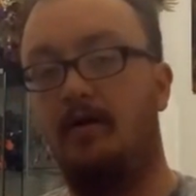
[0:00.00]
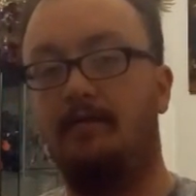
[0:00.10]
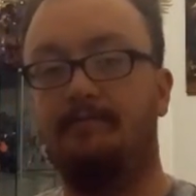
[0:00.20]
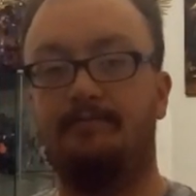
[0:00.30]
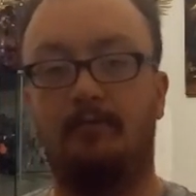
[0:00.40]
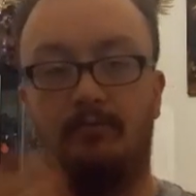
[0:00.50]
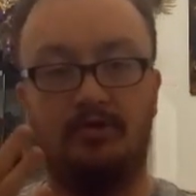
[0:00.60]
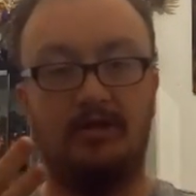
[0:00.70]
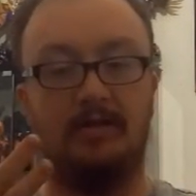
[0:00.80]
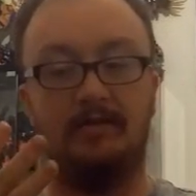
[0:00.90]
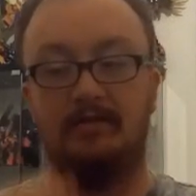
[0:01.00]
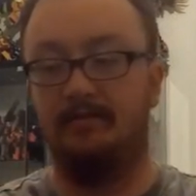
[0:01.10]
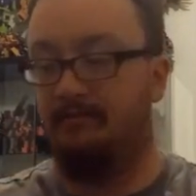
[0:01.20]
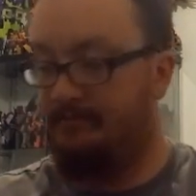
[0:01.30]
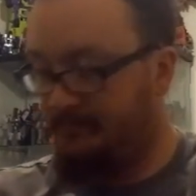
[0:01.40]
are, number
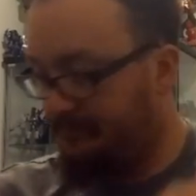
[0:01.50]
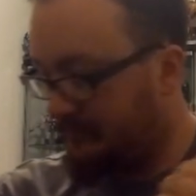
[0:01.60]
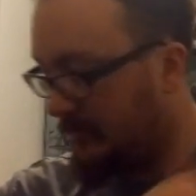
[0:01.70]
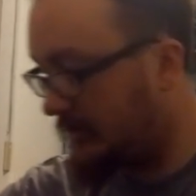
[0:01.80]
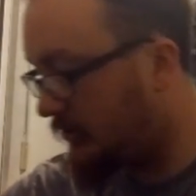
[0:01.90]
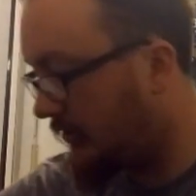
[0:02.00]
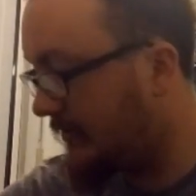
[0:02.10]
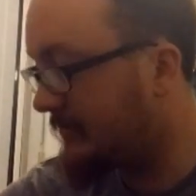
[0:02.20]
6. Let's do